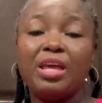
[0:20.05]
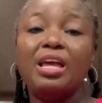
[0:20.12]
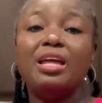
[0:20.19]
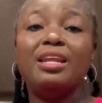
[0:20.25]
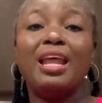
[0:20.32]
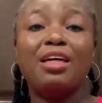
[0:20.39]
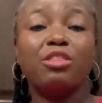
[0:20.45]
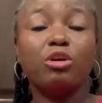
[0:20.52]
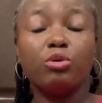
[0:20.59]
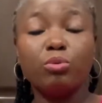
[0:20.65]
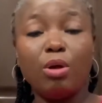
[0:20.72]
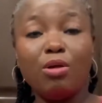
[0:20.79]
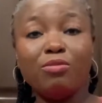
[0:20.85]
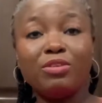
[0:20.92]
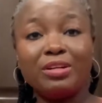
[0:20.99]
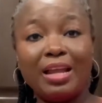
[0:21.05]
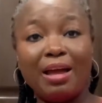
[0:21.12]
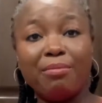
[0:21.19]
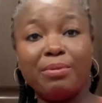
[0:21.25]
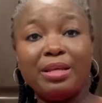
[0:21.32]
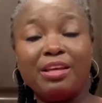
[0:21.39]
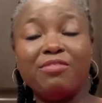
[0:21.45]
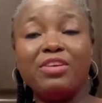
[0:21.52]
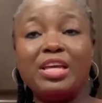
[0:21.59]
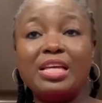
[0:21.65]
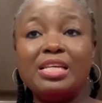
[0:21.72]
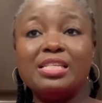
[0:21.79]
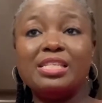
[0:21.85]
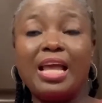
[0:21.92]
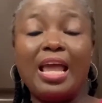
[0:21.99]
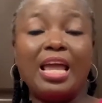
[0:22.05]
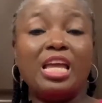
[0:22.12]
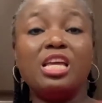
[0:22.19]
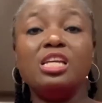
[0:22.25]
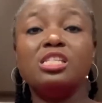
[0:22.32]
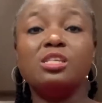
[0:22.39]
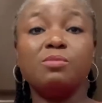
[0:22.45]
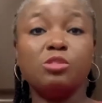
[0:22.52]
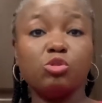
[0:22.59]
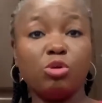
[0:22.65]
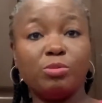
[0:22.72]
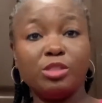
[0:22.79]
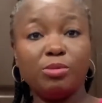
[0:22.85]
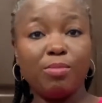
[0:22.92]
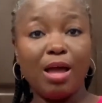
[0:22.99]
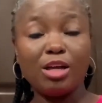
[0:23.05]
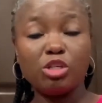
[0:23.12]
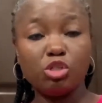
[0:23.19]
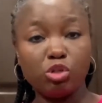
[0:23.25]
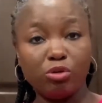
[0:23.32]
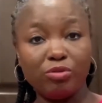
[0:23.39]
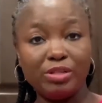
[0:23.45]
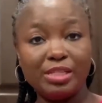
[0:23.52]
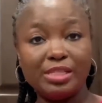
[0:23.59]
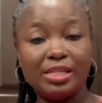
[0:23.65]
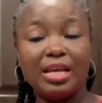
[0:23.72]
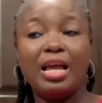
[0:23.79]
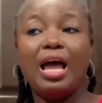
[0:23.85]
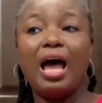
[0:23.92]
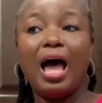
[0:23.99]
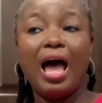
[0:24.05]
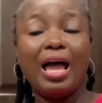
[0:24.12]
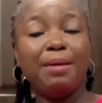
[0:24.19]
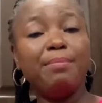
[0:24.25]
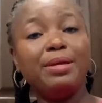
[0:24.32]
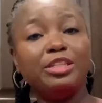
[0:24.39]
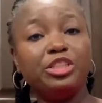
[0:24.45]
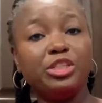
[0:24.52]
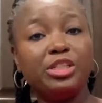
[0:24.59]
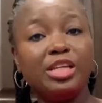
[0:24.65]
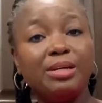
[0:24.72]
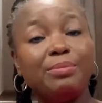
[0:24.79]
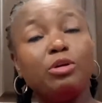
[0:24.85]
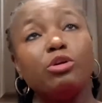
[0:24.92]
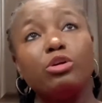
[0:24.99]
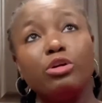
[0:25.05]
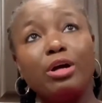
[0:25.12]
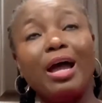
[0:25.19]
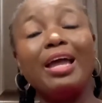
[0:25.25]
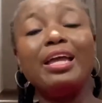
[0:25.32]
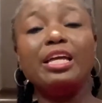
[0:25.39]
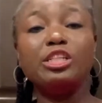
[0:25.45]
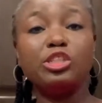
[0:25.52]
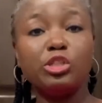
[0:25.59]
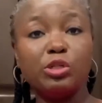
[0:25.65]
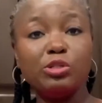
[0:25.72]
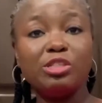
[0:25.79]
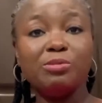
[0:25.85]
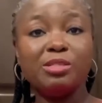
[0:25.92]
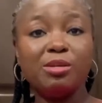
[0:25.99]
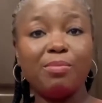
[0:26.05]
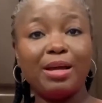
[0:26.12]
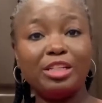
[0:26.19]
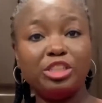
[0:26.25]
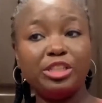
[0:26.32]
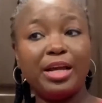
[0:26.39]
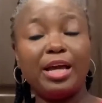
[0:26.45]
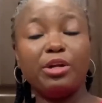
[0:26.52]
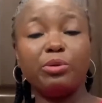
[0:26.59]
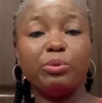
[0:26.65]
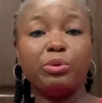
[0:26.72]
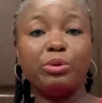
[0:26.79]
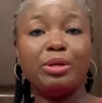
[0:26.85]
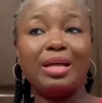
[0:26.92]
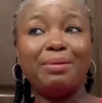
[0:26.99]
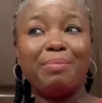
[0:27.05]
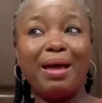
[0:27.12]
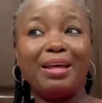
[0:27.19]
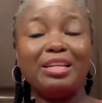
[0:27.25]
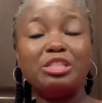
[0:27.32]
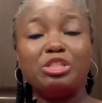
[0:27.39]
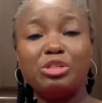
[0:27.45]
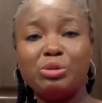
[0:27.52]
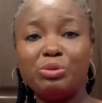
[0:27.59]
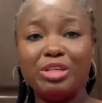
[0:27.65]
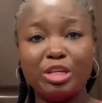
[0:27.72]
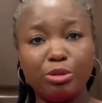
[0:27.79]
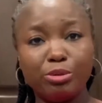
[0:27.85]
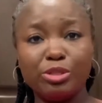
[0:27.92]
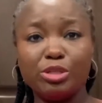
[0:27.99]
Now, the Grove Collaborative is a subscription box service. I mentioned them, or I introduced them to my channel about 2 years